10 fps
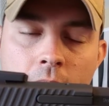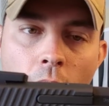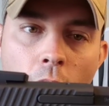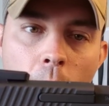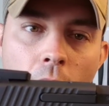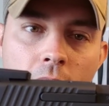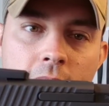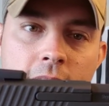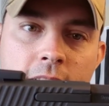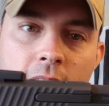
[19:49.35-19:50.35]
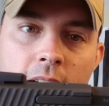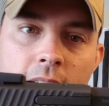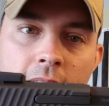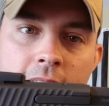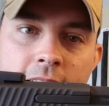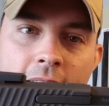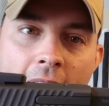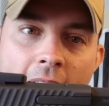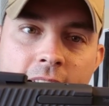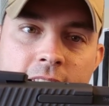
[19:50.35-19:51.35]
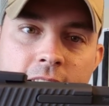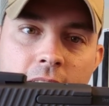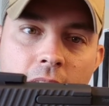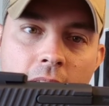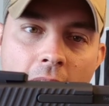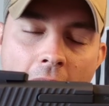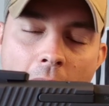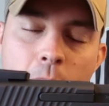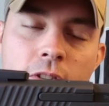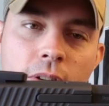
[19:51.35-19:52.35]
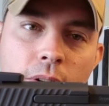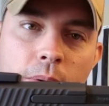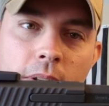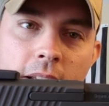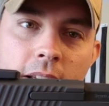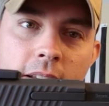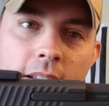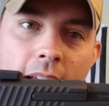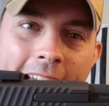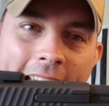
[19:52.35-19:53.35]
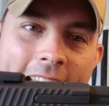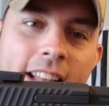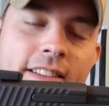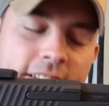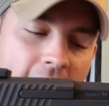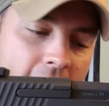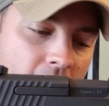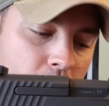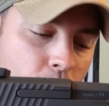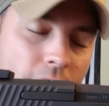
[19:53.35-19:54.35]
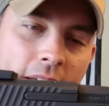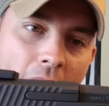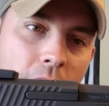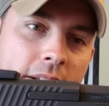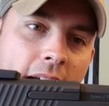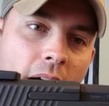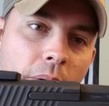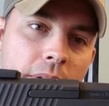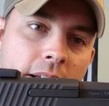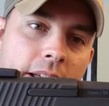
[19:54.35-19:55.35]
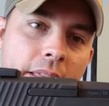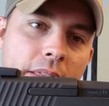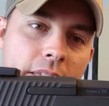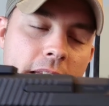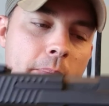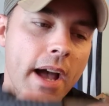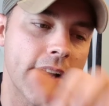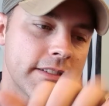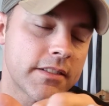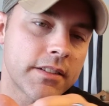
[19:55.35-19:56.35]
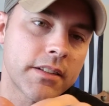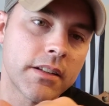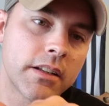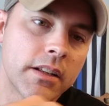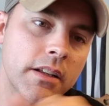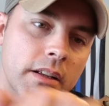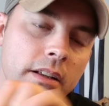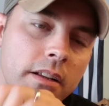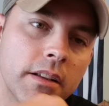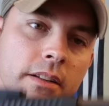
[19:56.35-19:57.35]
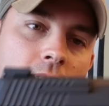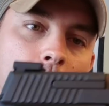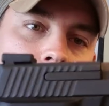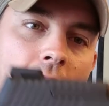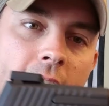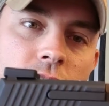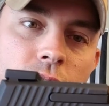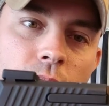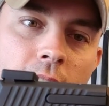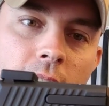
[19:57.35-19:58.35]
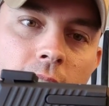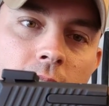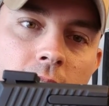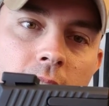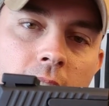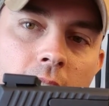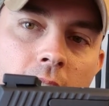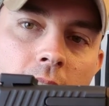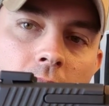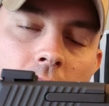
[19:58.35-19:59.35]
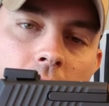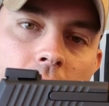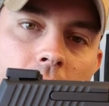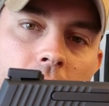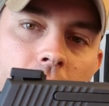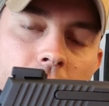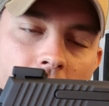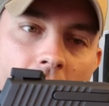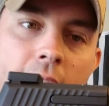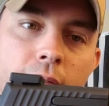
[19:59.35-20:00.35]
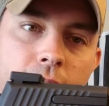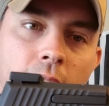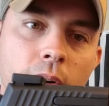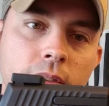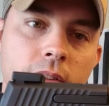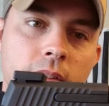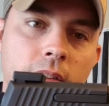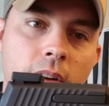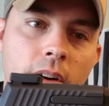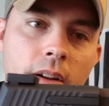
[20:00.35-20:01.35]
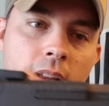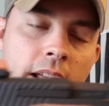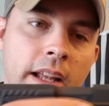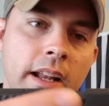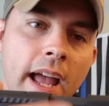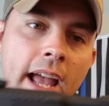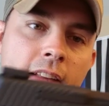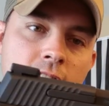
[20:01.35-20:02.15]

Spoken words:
The hallmark of this gun is it has absolutely hands down, without a doubt, the best double action trigger that I have felt in a